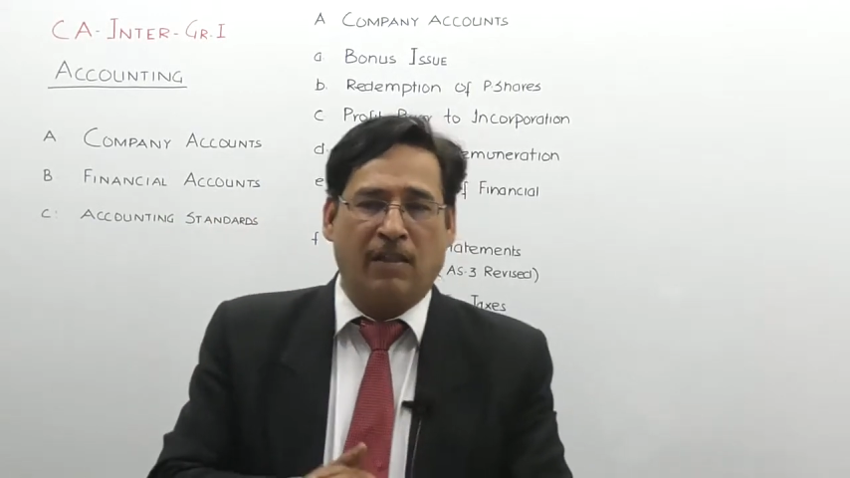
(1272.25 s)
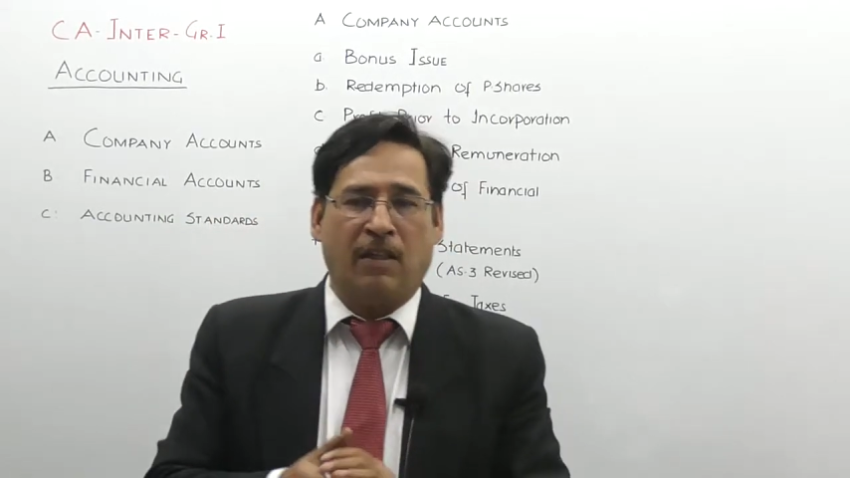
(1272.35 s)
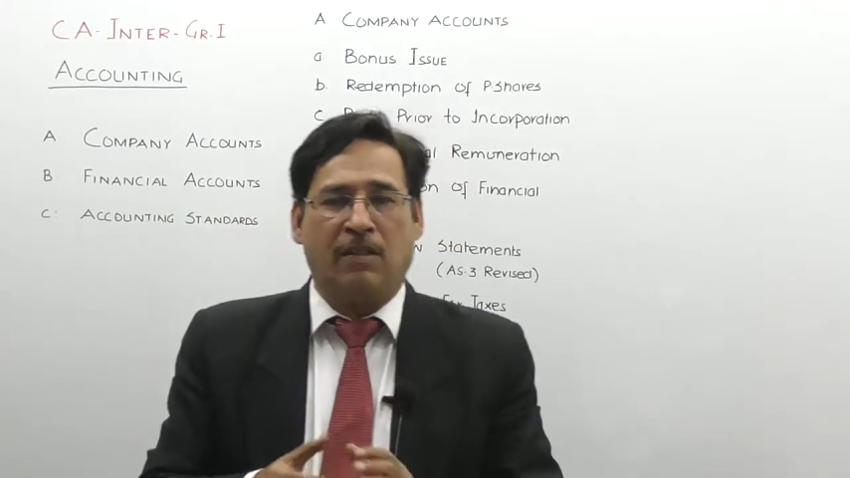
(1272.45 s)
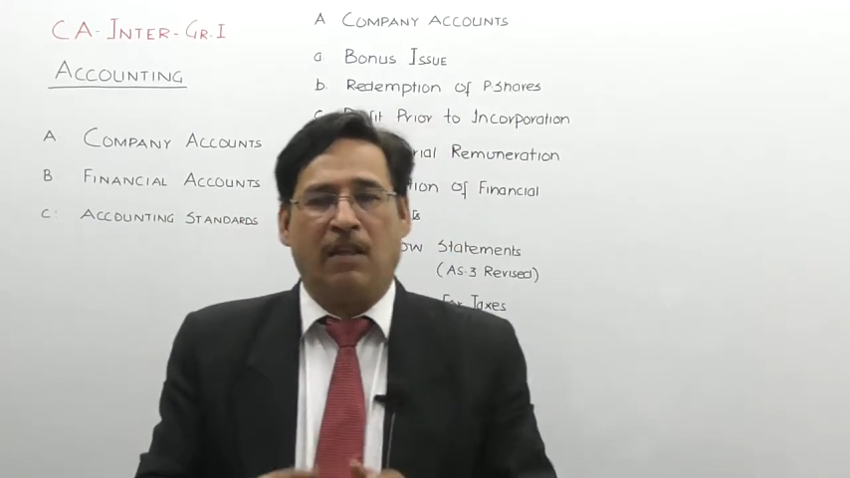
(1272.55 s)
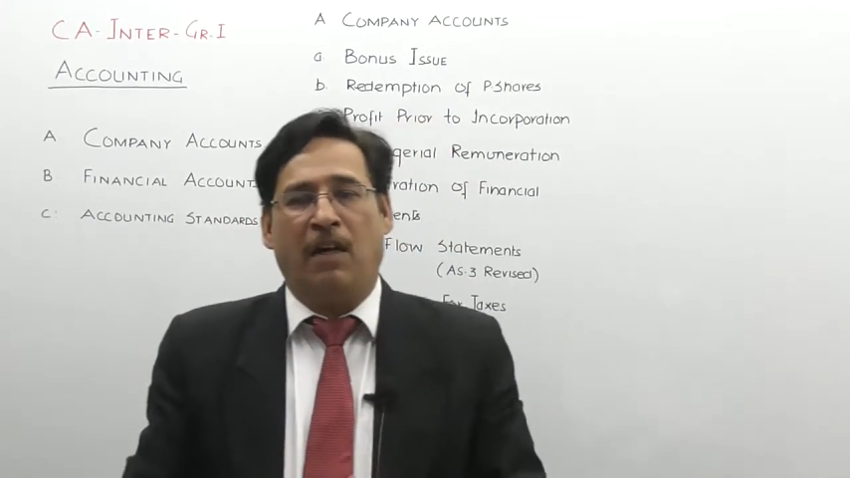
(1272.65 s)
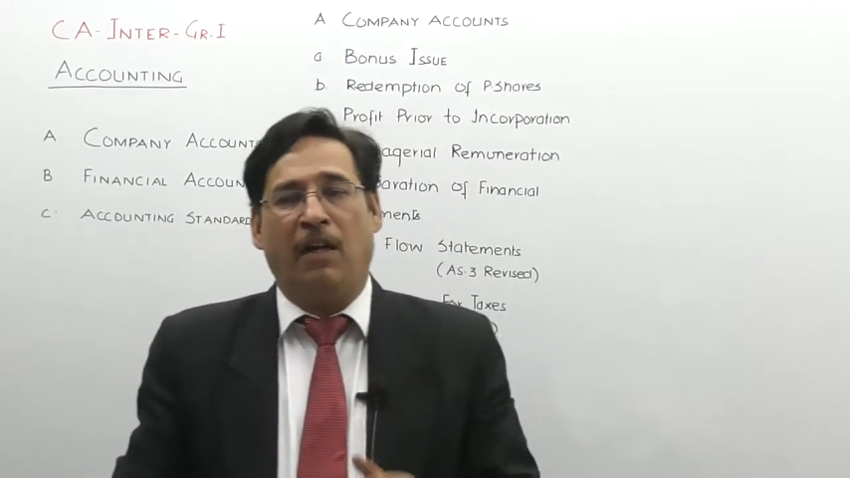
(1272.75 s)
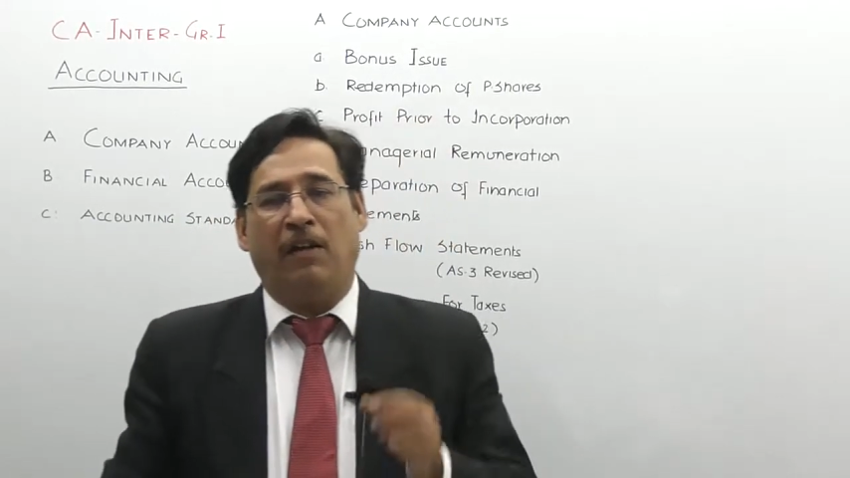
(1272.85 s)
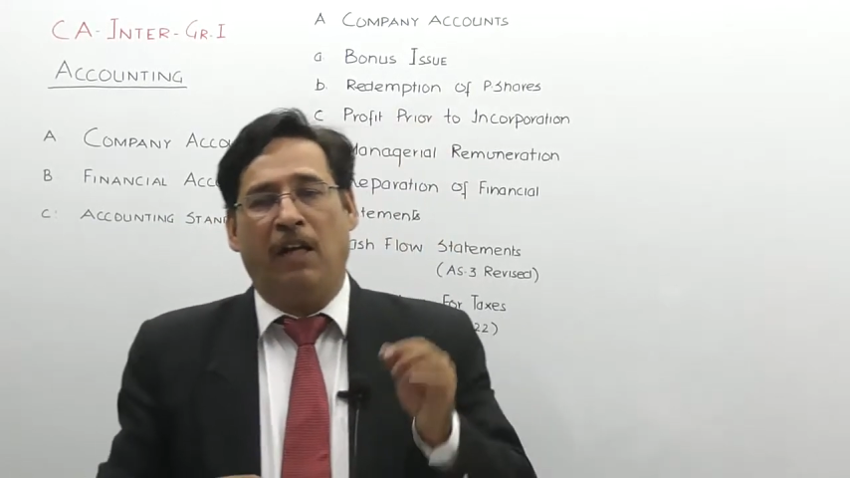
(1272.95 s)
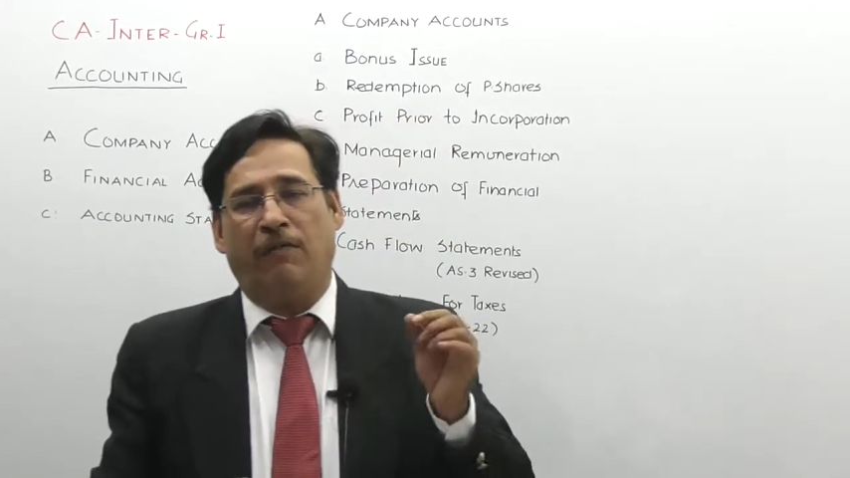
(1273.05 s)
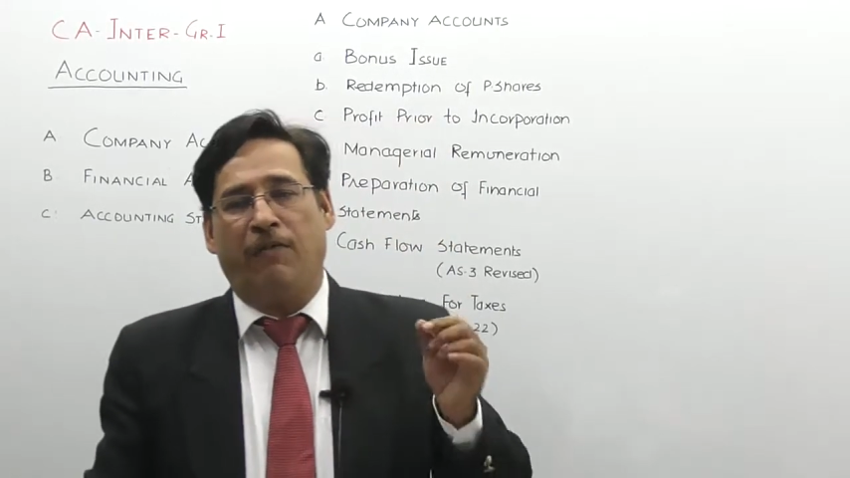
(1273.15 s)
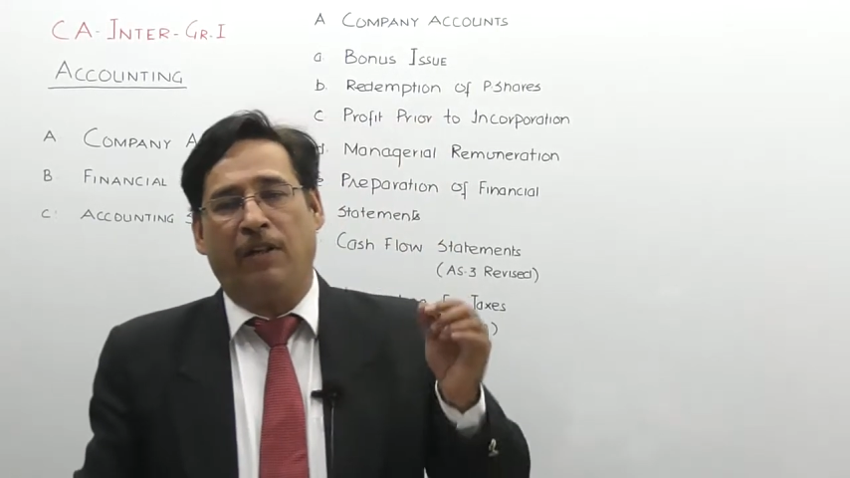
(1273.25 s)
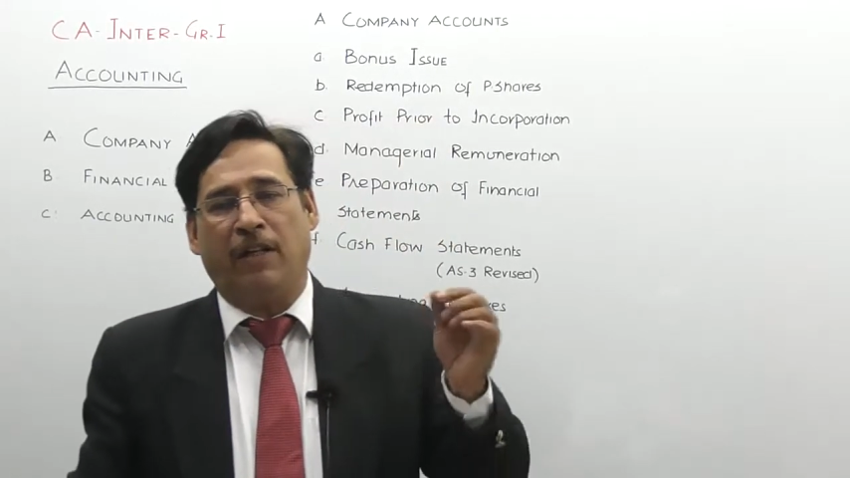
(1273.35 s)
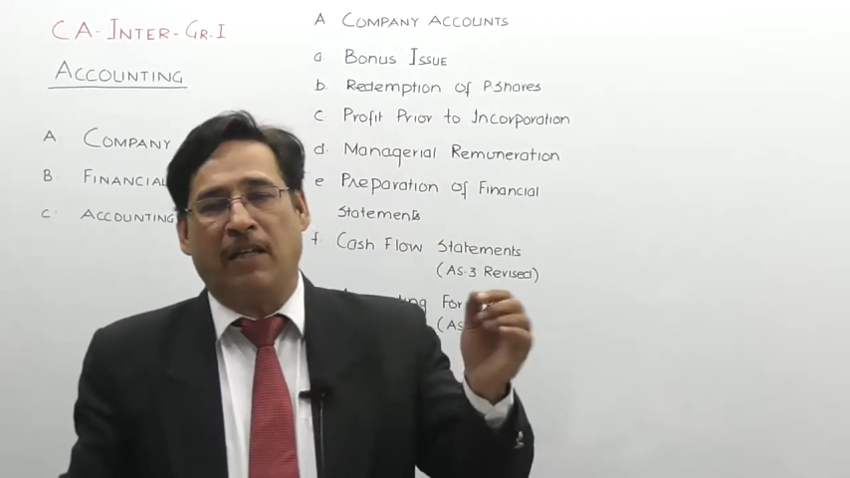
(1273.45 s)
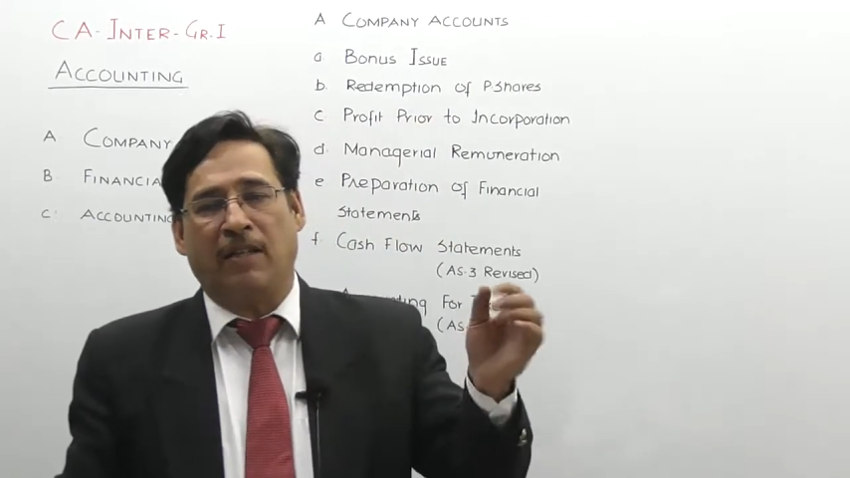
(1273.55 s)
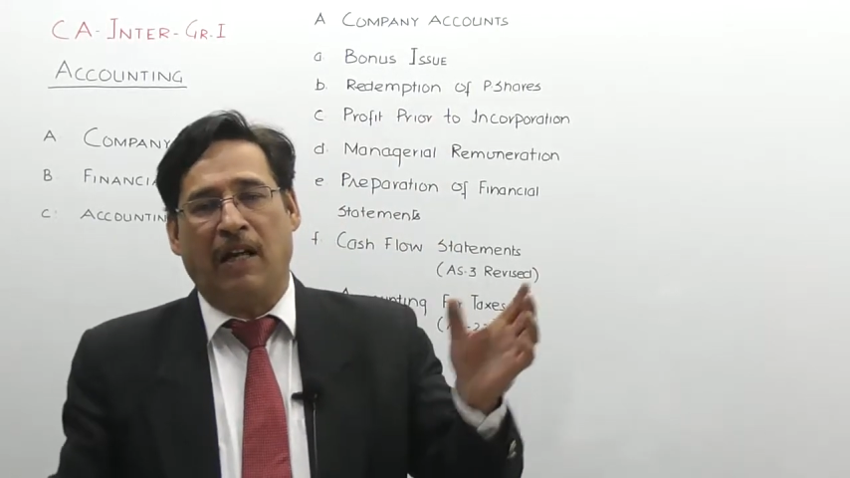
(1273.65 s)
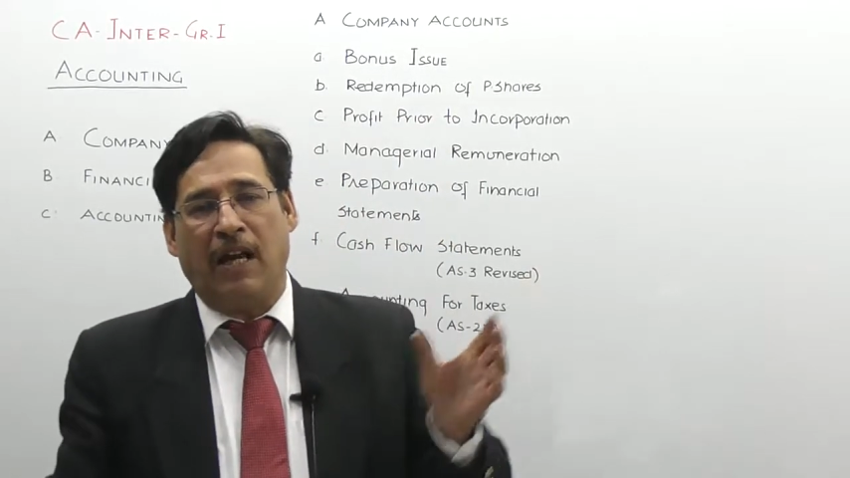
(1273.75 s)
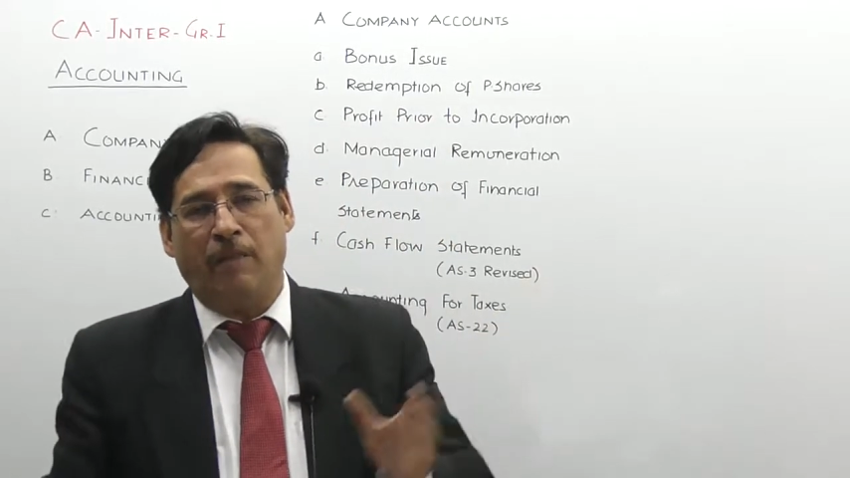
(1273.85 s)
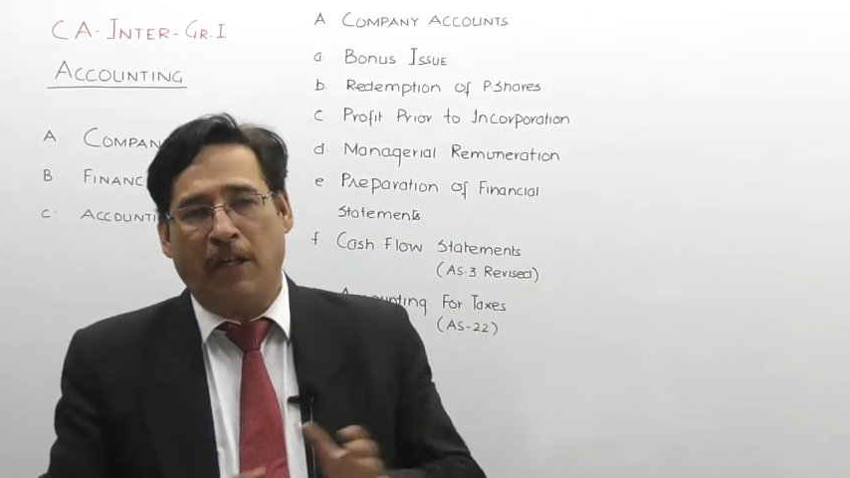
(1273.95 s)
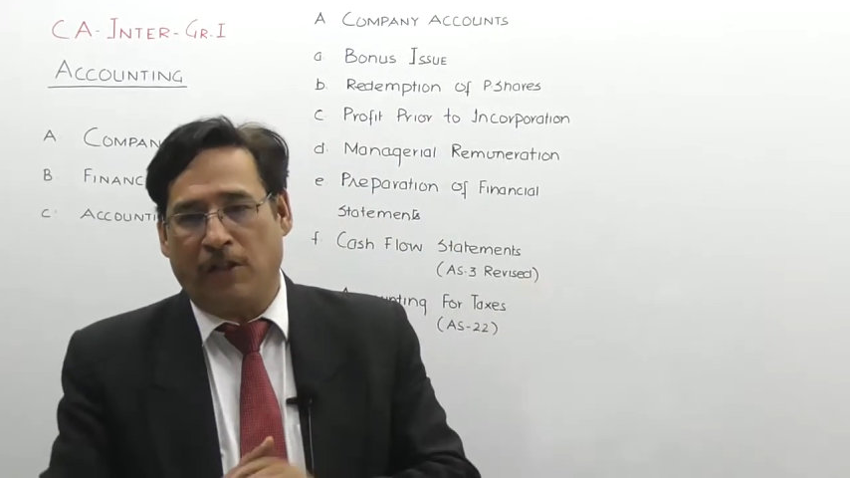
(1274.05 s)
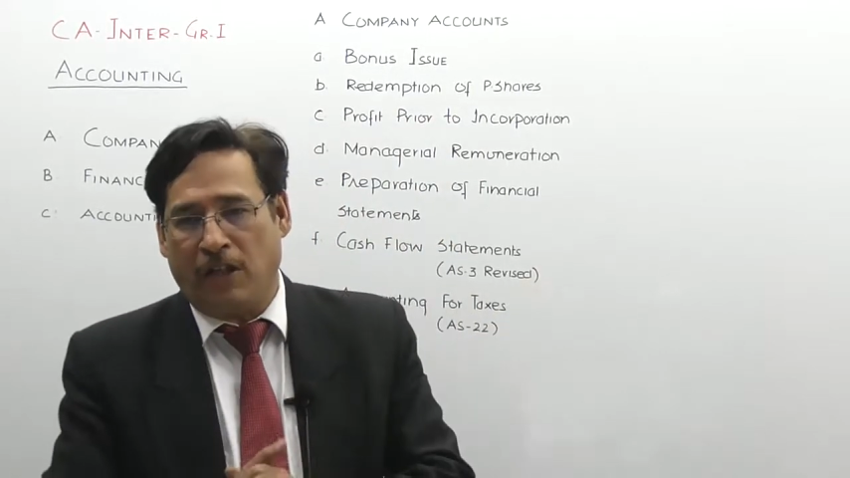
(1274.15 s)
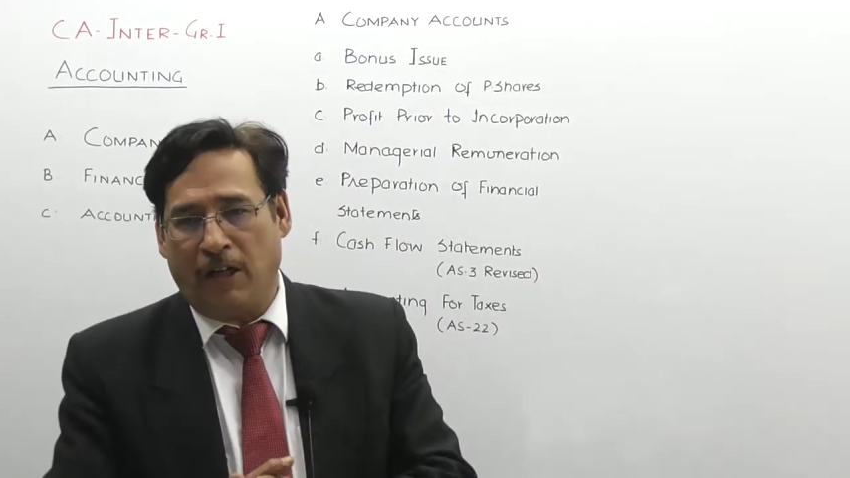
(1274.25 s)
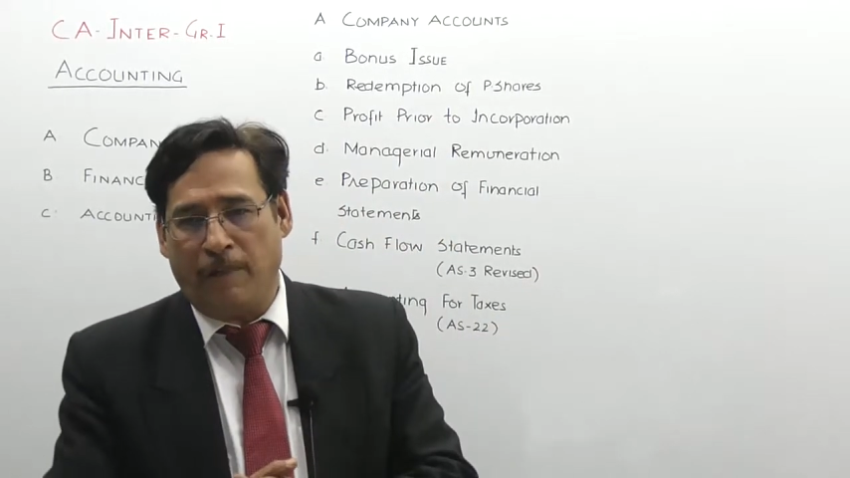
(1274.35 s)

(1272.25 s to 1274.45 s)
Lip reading: asset and deferred tax liability.